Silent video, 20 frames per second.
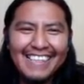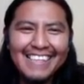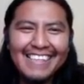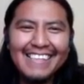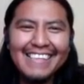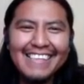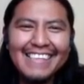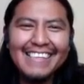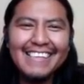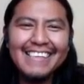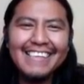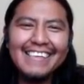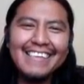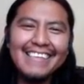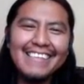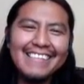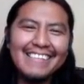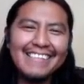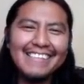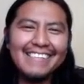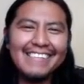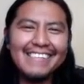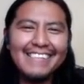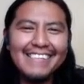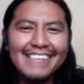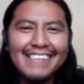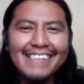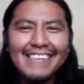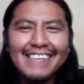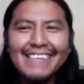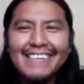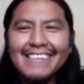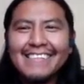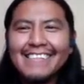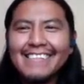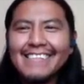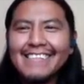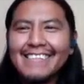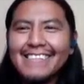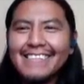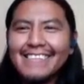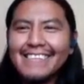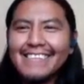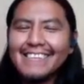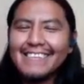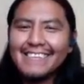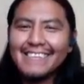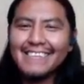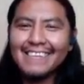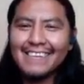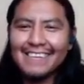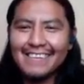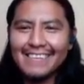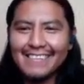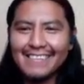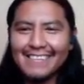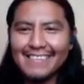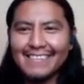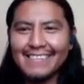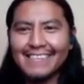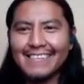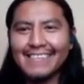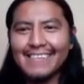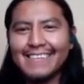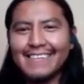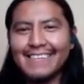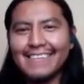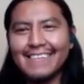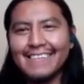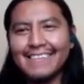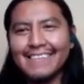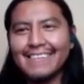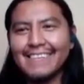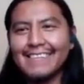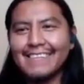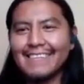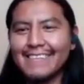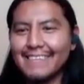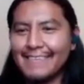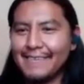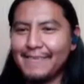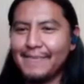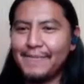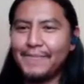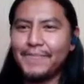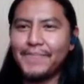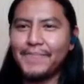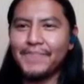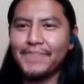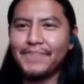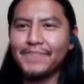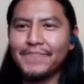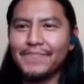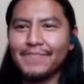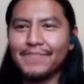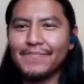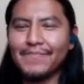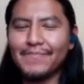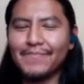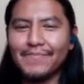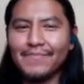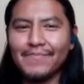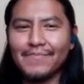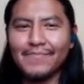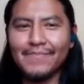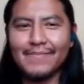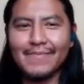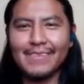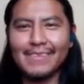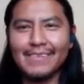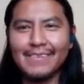[no speech]